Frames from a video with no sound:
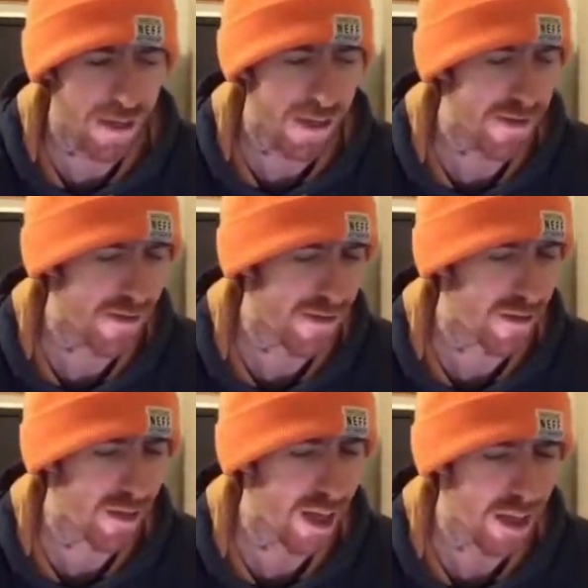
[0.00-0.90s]
I guess it's
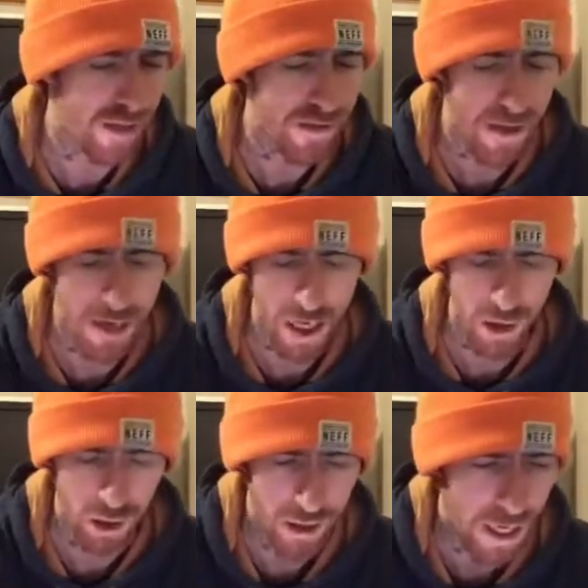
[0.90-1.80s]
Clyde. It's not
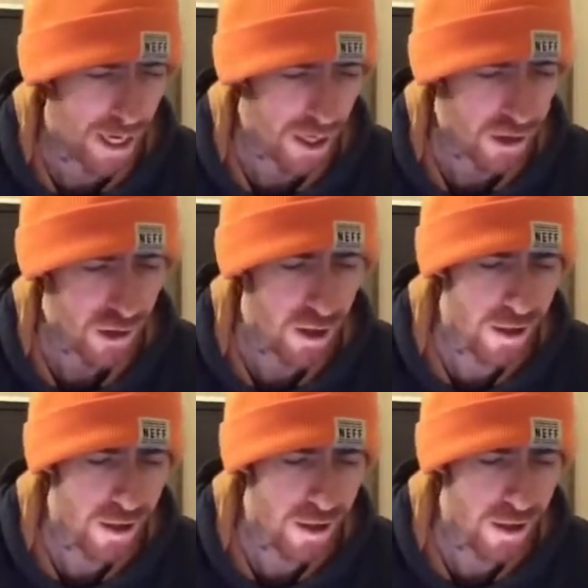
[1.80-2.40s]
actually Ash.